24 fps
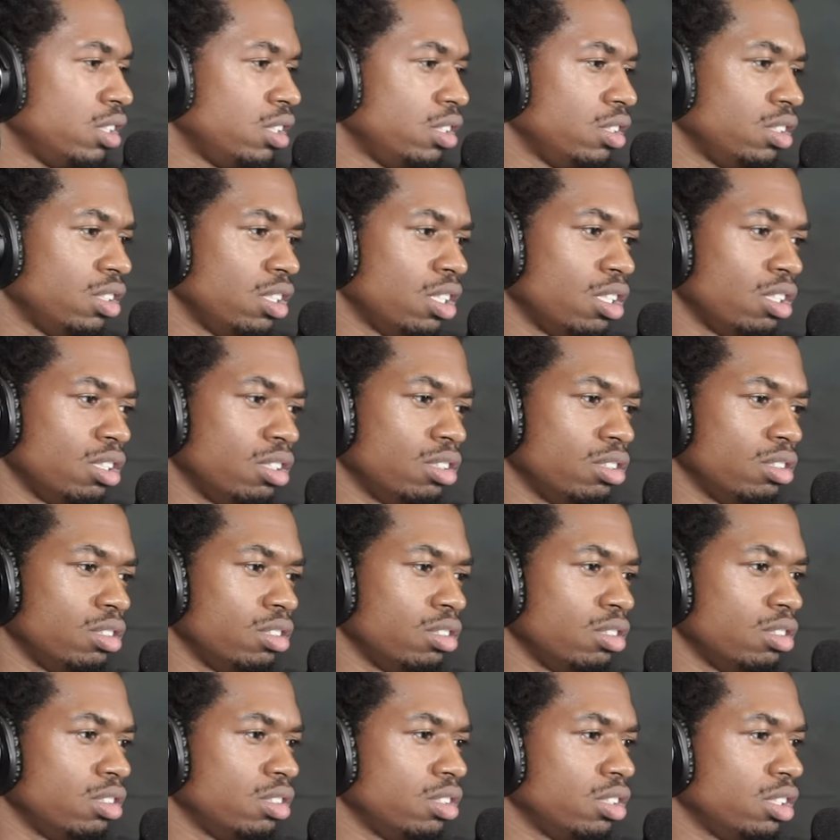and, you
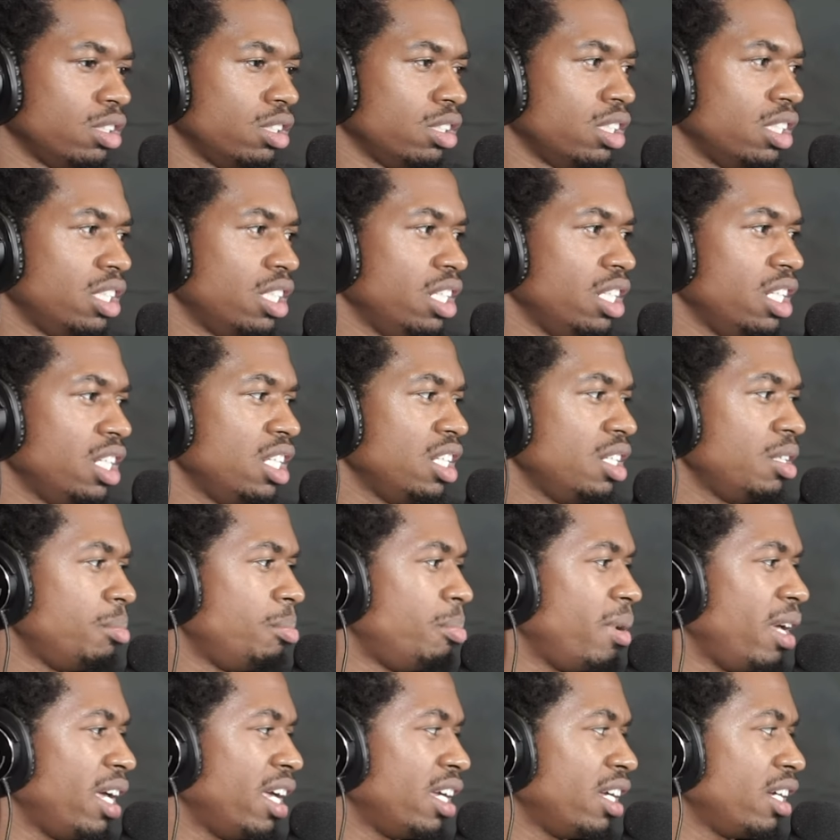know, Anita
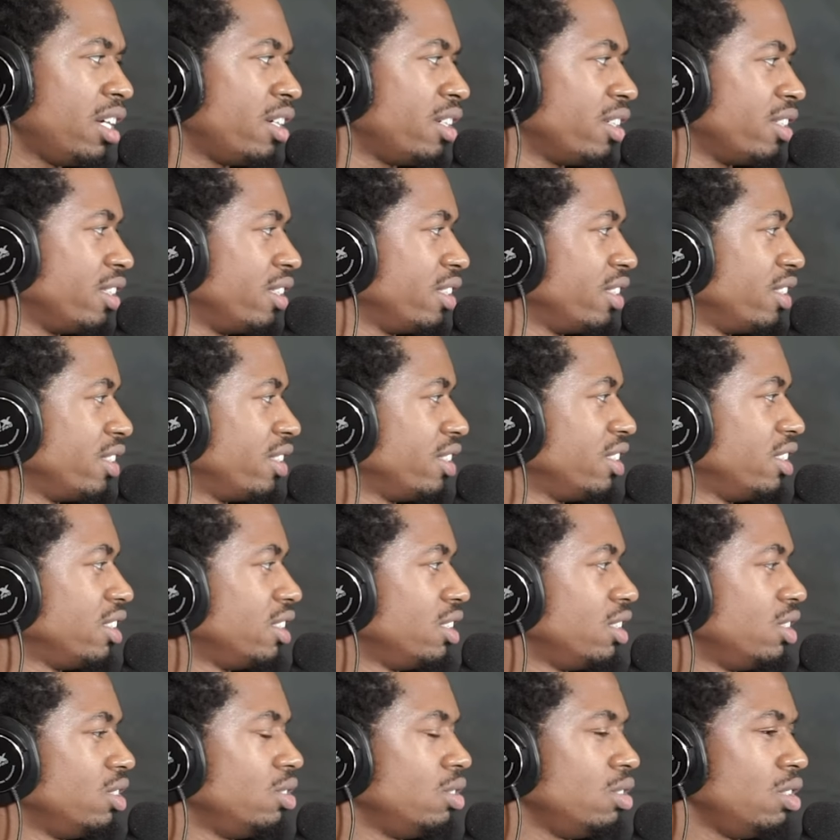Baker,
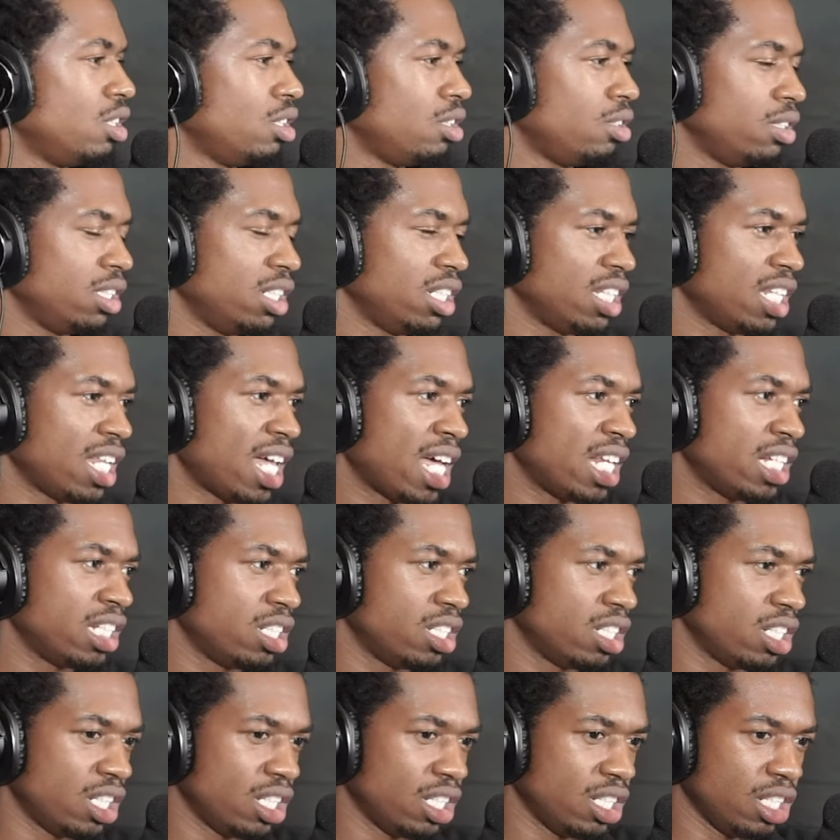you know, and a
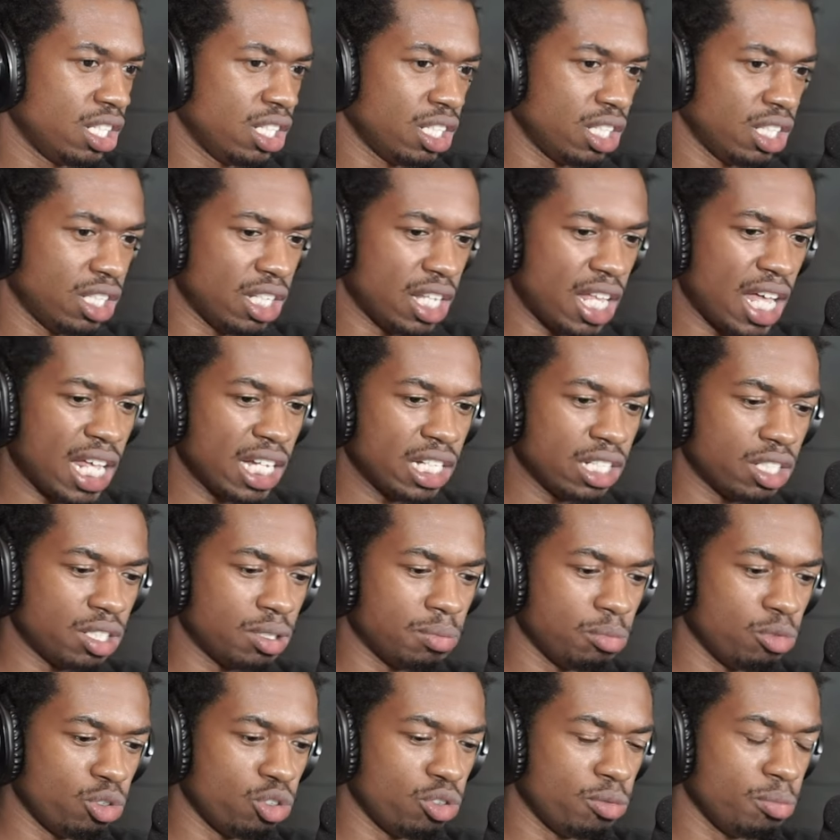lot of
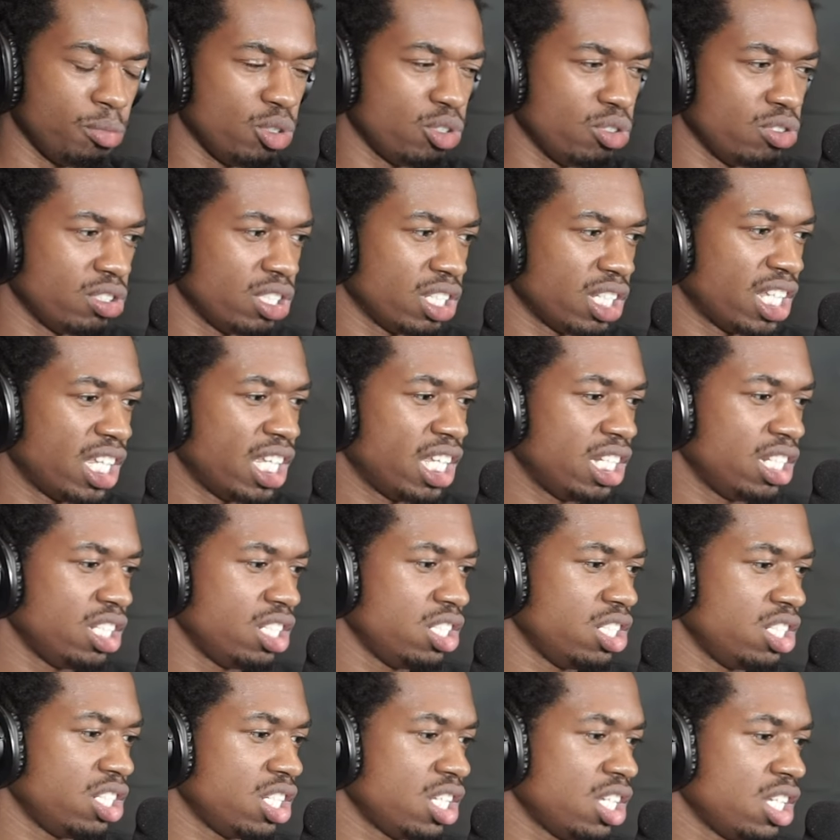smooth music. Kenny
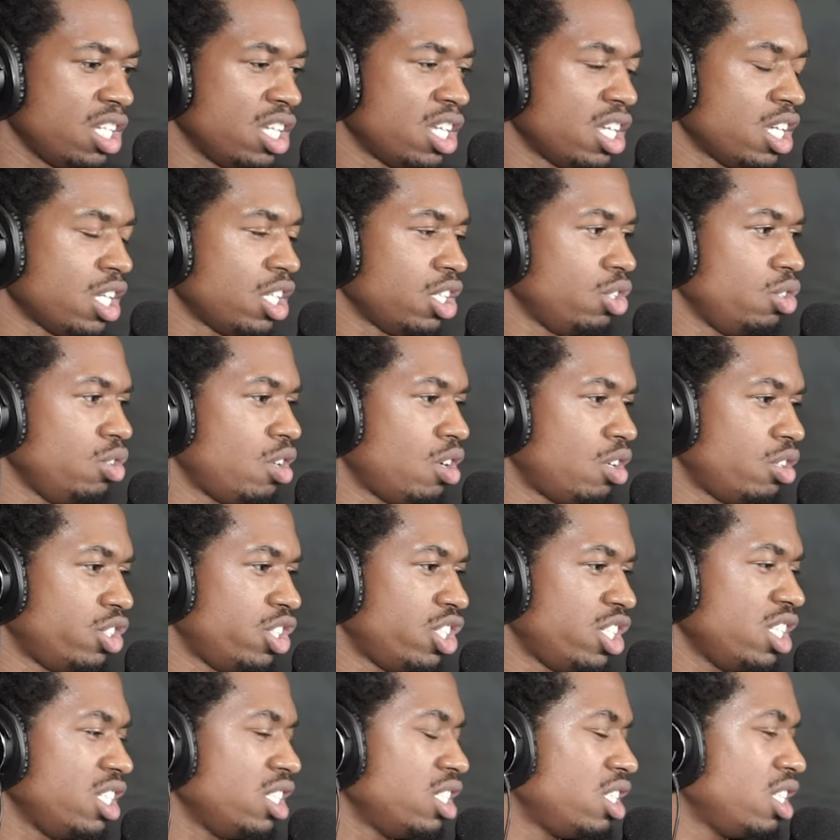G, you know,
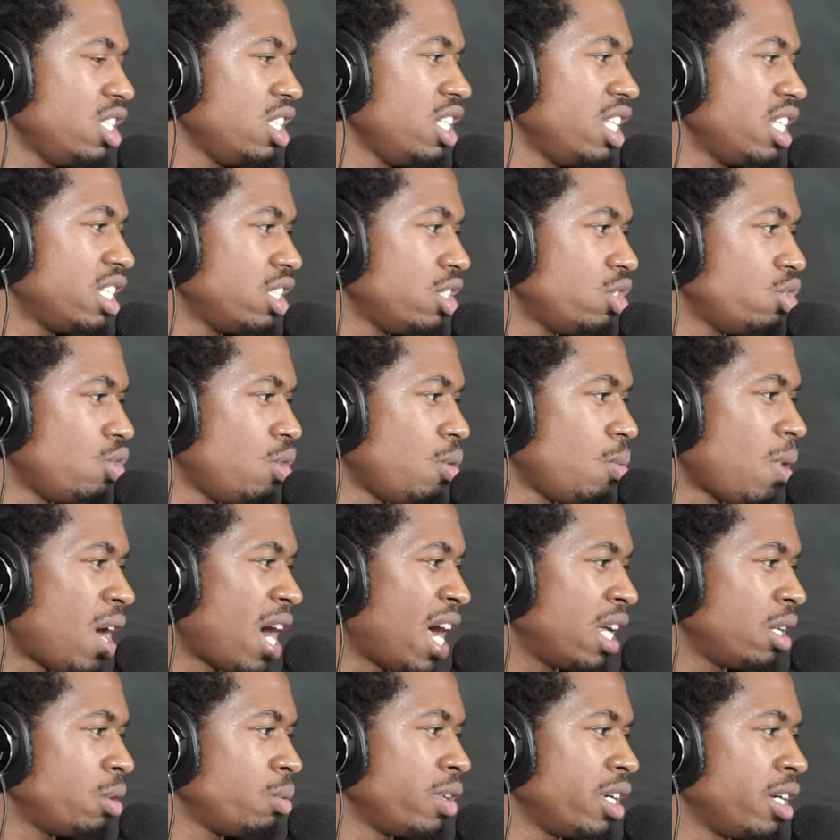she listen to a
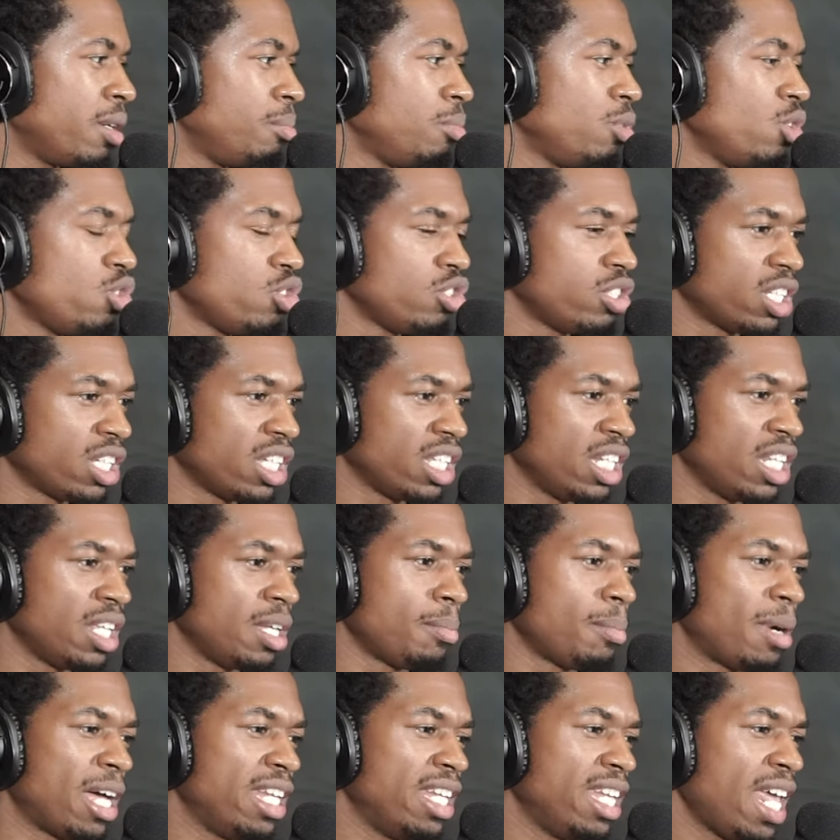wide array of music, and
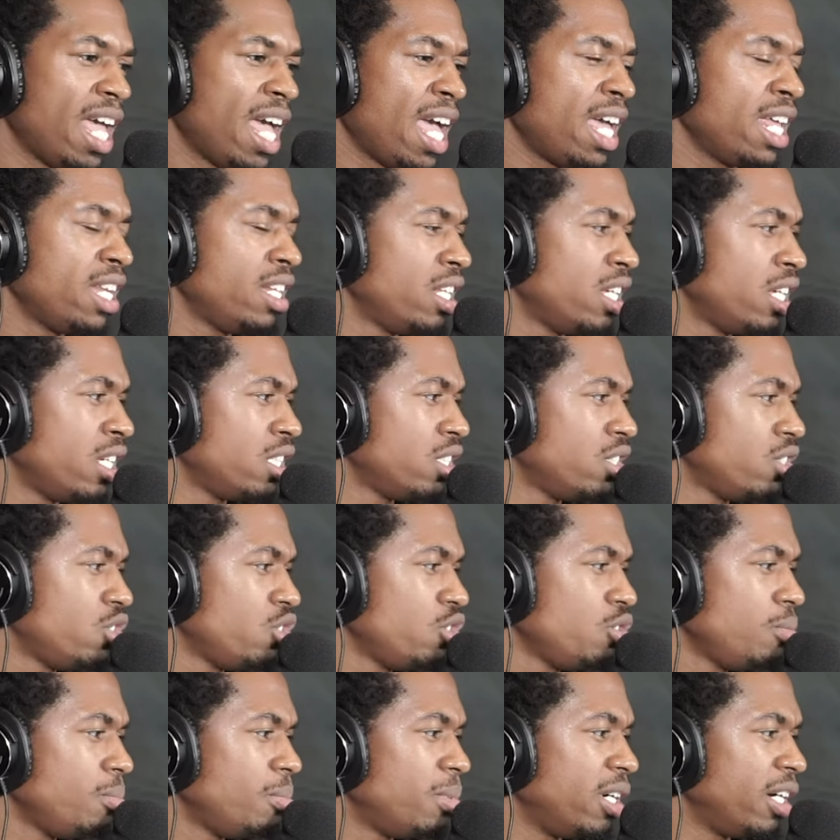then my dad does
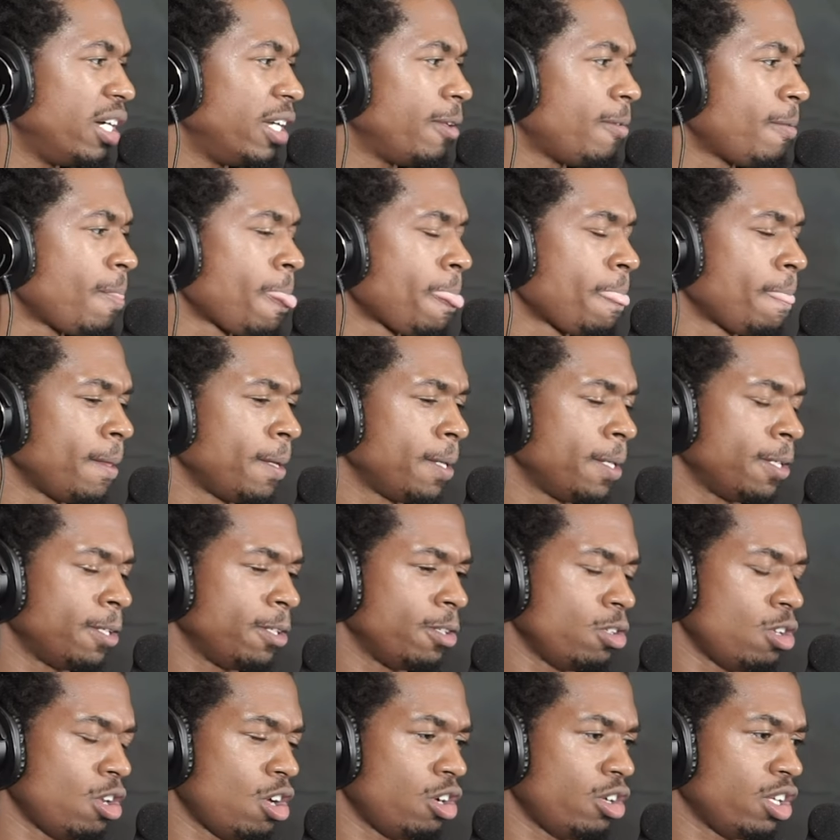too, but,
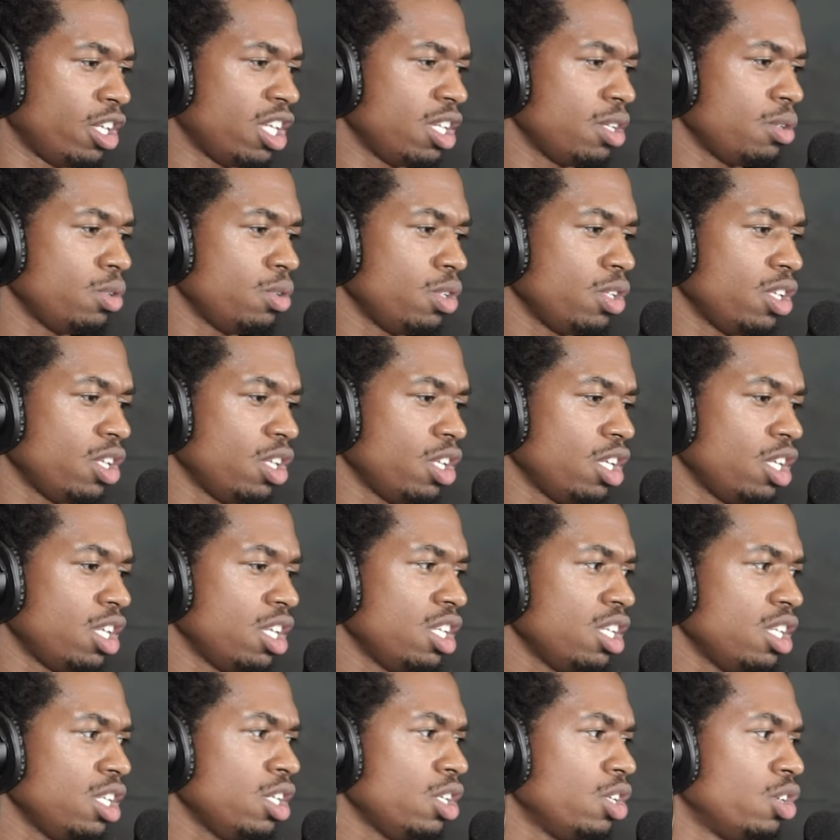you know,
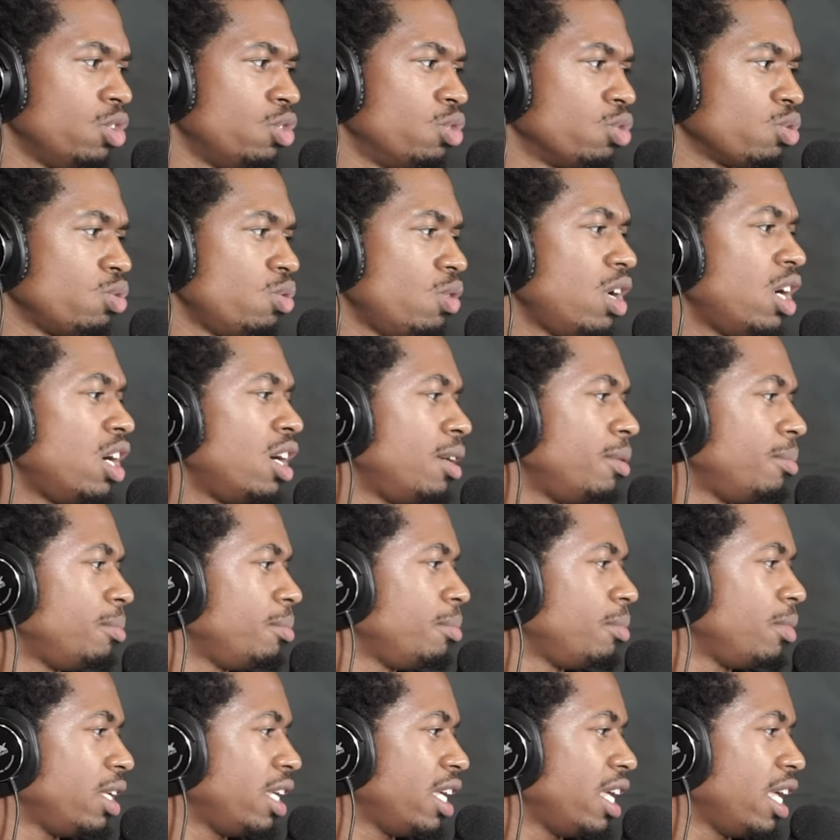he grew up